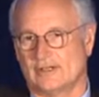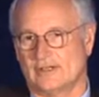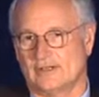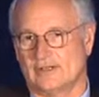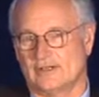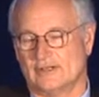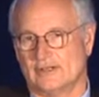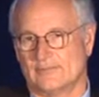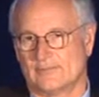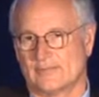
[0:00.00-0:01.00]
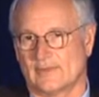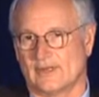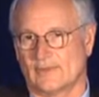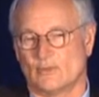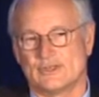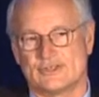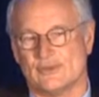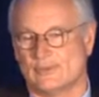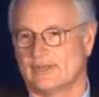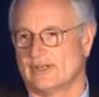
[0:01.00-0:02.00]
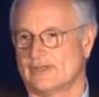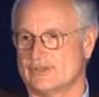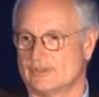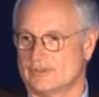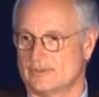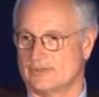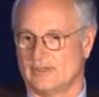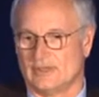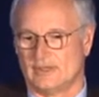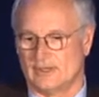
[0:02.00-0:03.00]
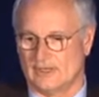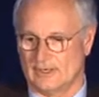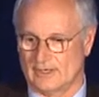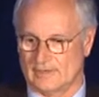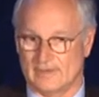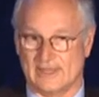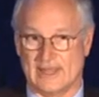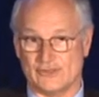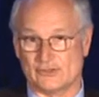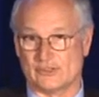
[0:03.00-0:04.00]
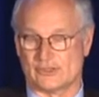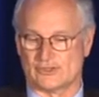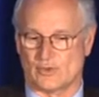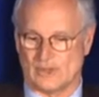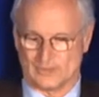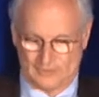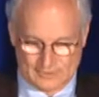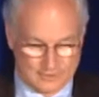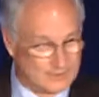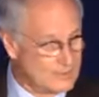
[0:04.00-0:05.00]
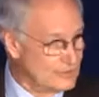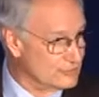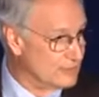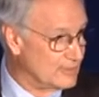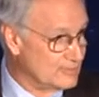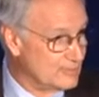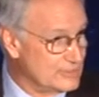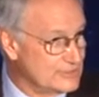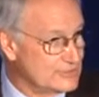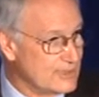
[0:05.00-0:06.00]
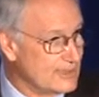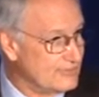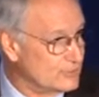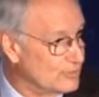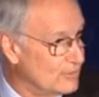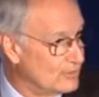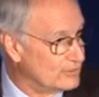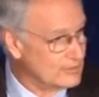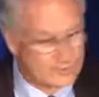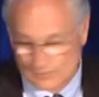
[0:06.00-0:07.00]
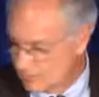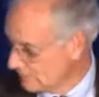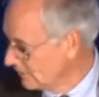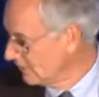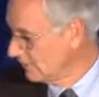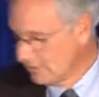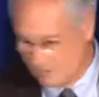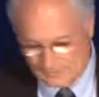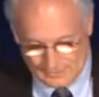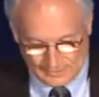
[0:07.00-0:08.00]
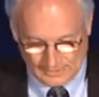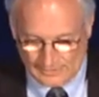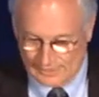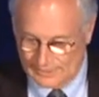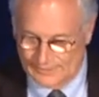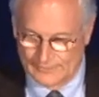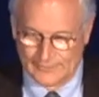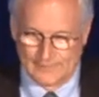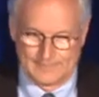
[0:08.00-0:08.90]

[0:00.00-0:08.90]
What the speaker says: and wisdom into answering this question. So I'm pleased to have you all here, and